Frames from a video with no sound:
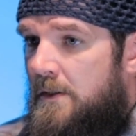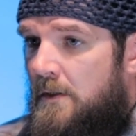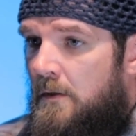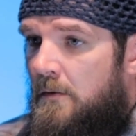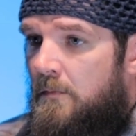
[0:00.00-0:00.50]

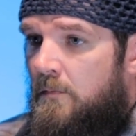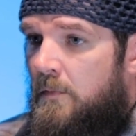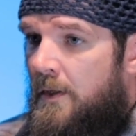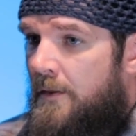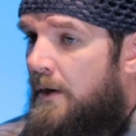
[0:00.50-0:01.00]
So,
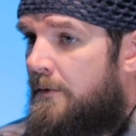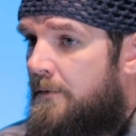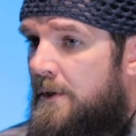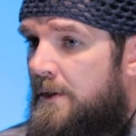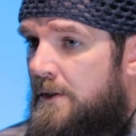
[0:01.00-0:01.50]
one of the
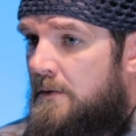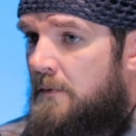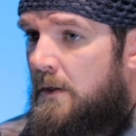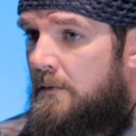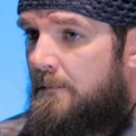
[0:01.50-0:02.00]
other reasons
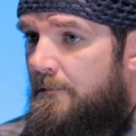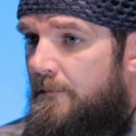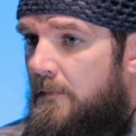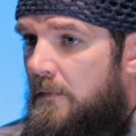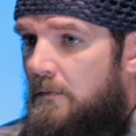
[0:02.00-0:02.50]
why,
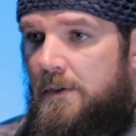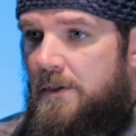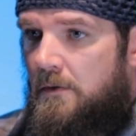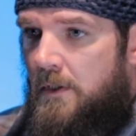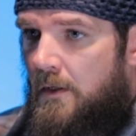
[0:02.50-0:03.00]

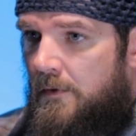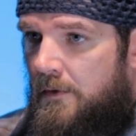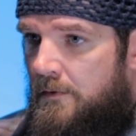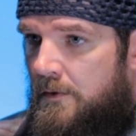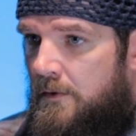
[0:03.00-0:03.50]
what you kind of
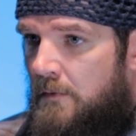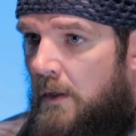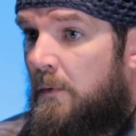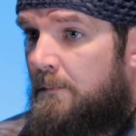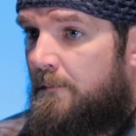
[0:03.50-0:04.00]
alluded to, why
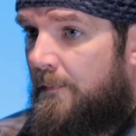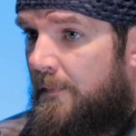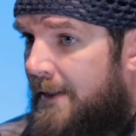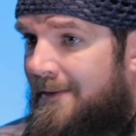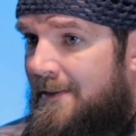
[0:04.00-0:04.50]
we
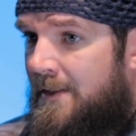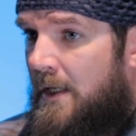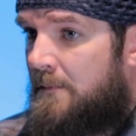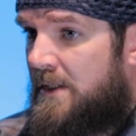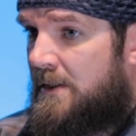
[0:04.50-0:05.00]
like these
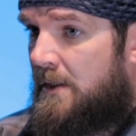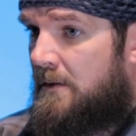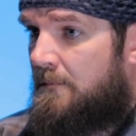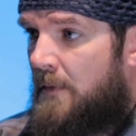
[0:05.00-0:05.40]
games is that